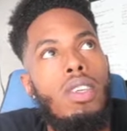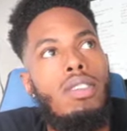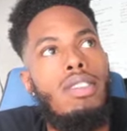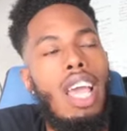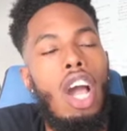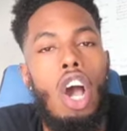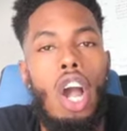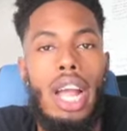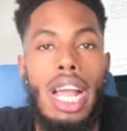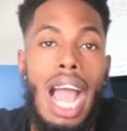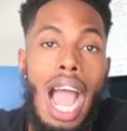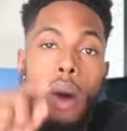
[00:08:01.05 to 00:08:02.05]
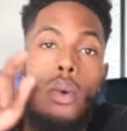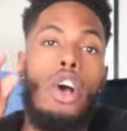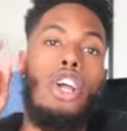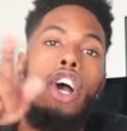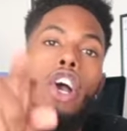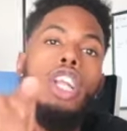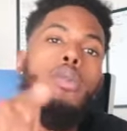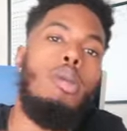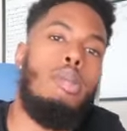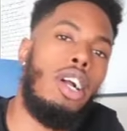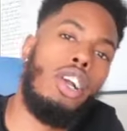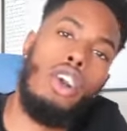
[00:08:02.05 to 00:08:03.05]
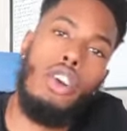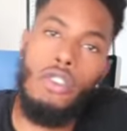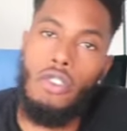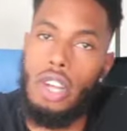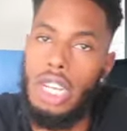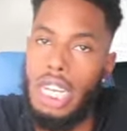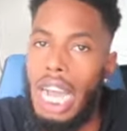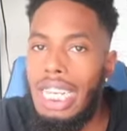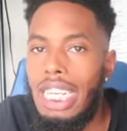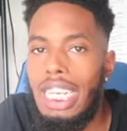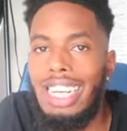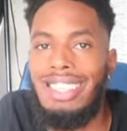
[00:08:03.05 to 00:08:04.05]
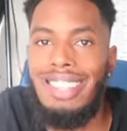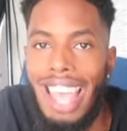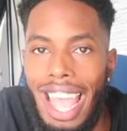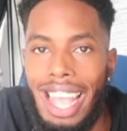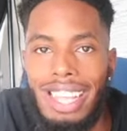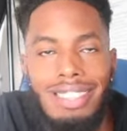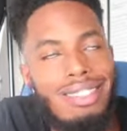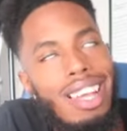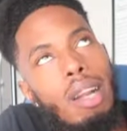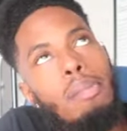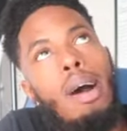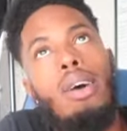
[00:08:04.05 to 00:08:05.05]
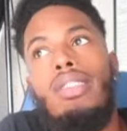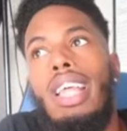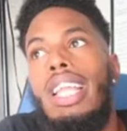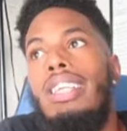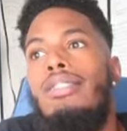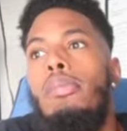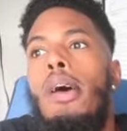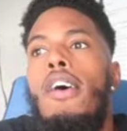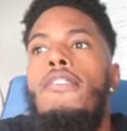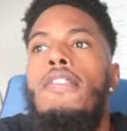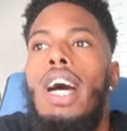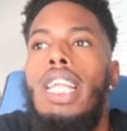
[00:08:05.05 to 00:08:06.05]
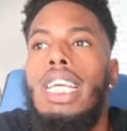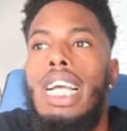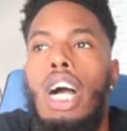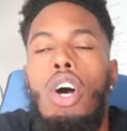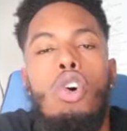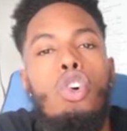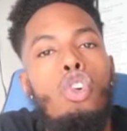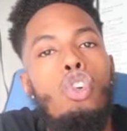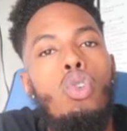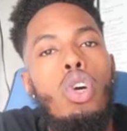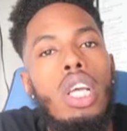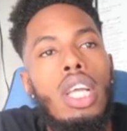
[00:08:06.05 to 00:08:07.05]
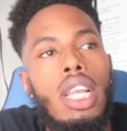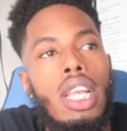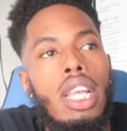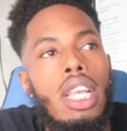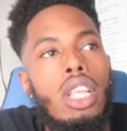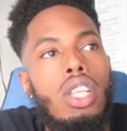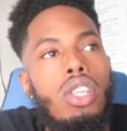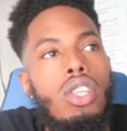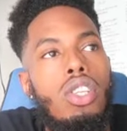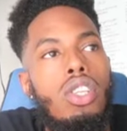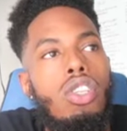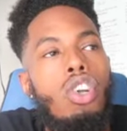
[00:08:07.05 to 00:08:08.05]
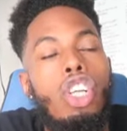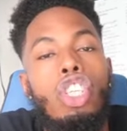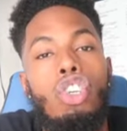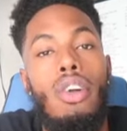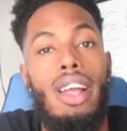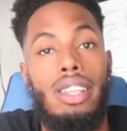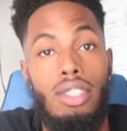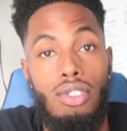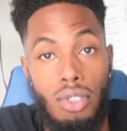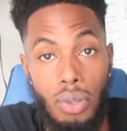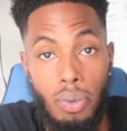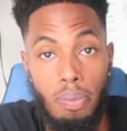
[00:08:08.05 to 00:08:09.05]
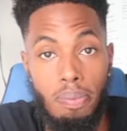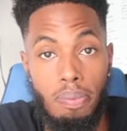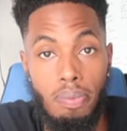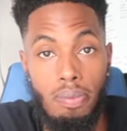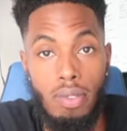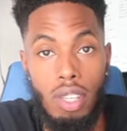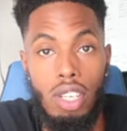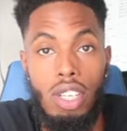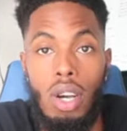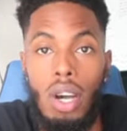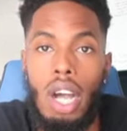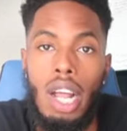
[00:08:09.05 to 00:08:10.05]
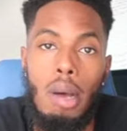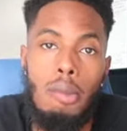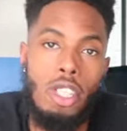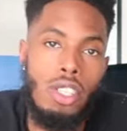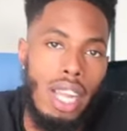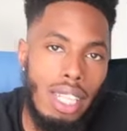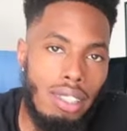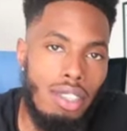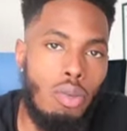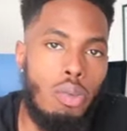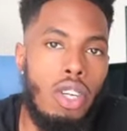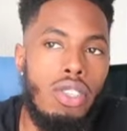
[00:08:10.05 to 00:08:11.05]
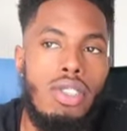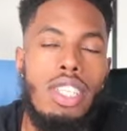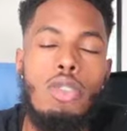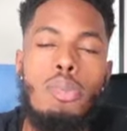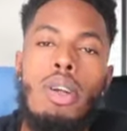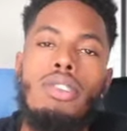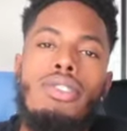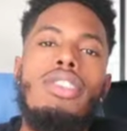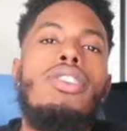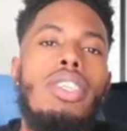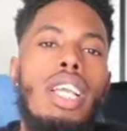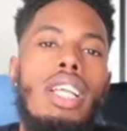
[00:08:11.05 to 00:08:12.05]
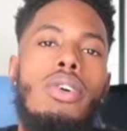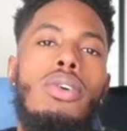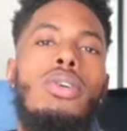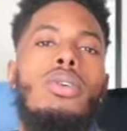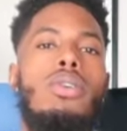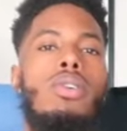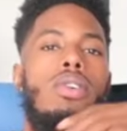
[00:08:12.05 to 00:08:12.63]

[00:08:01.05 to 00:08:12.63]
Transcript: saying, all right, I want her to be my girlfriend, now I need to attack. It's not about that. It's about finding out who you're attracted to. No, all right, I'm attracted to this person, they cool.